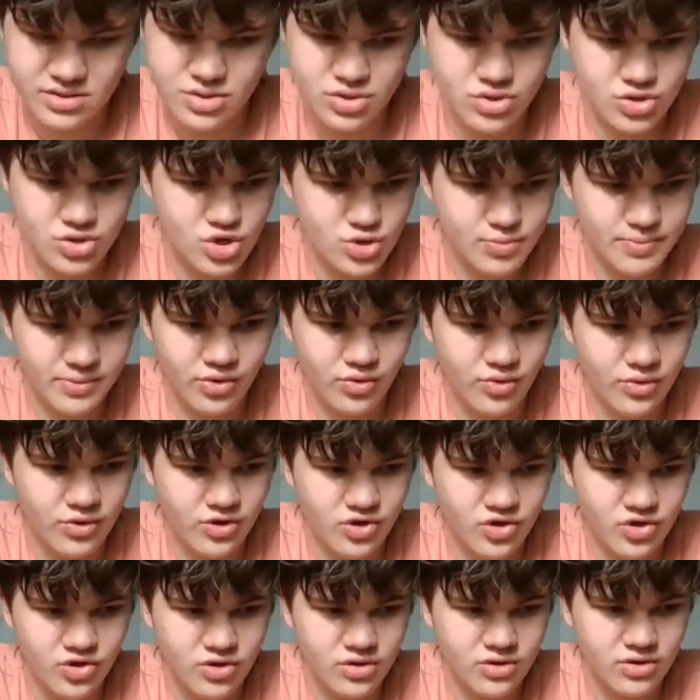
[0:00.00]
The stupid
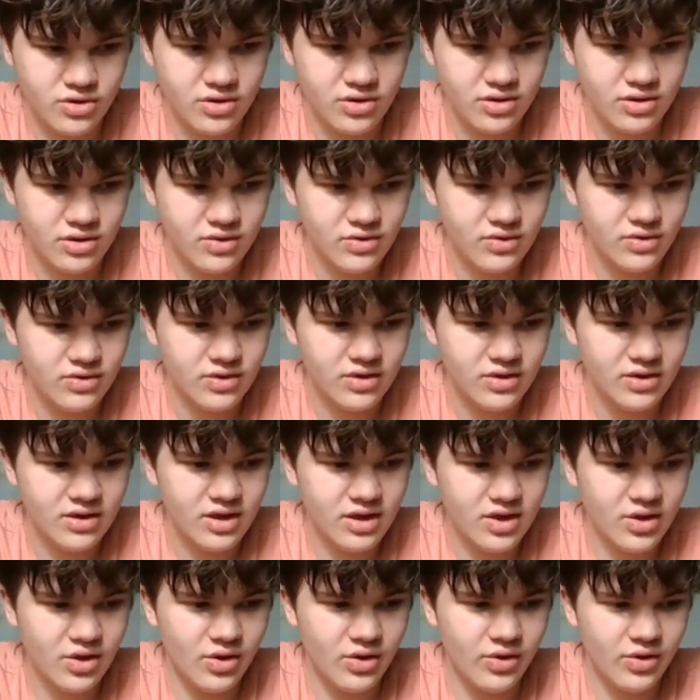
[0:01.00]
question.
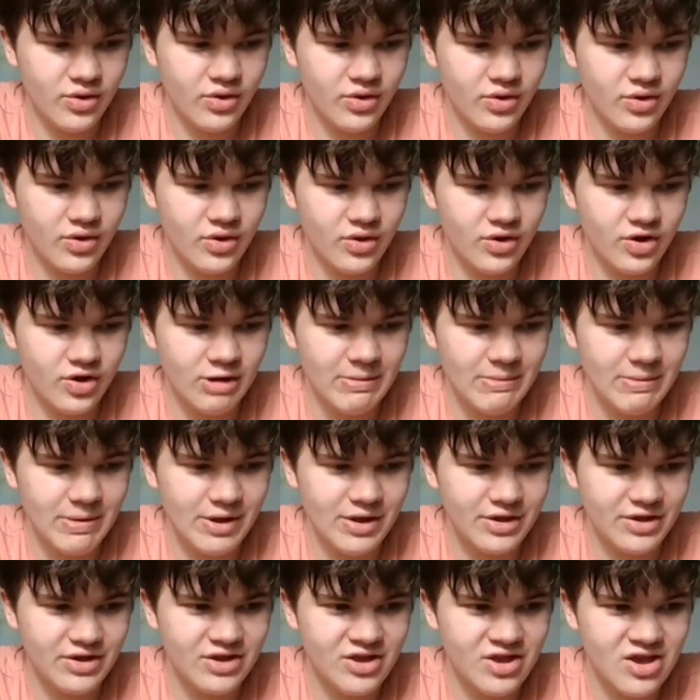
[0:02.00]
Oh, come
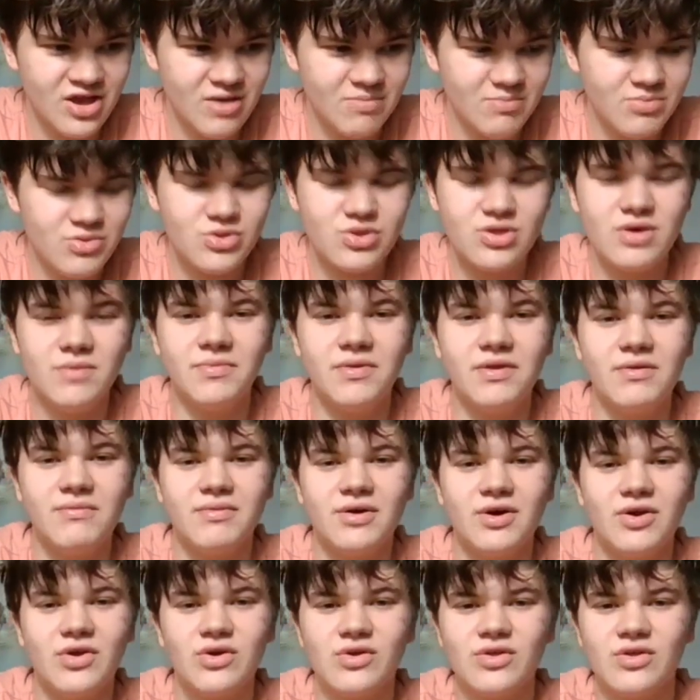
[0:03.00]
on. Give me something
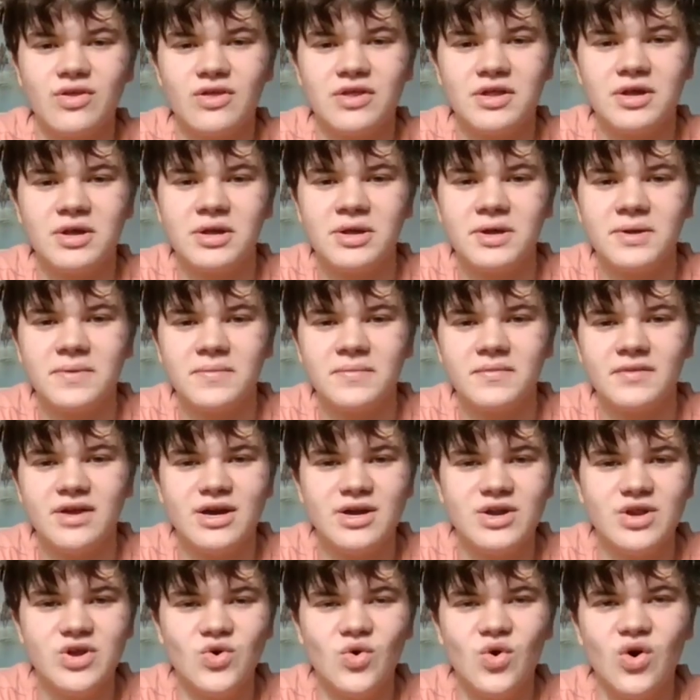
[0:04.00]
better than.
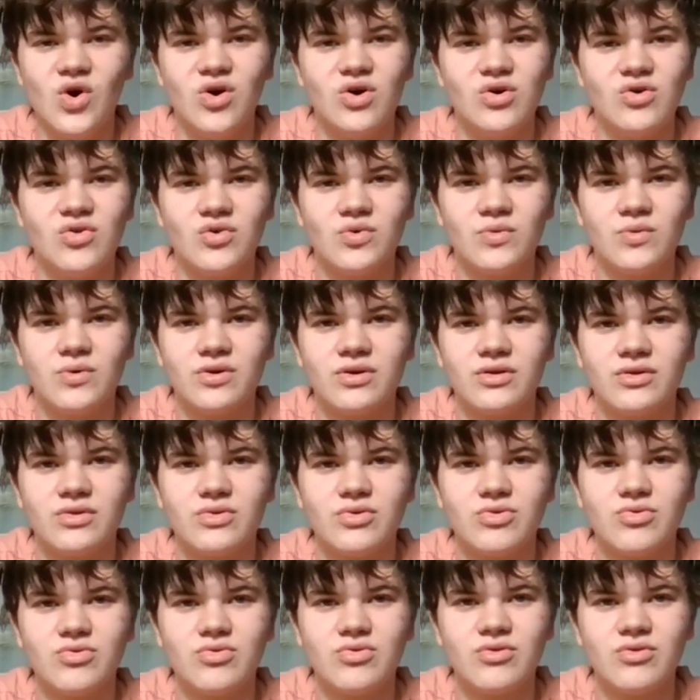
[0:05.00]
I know all the words.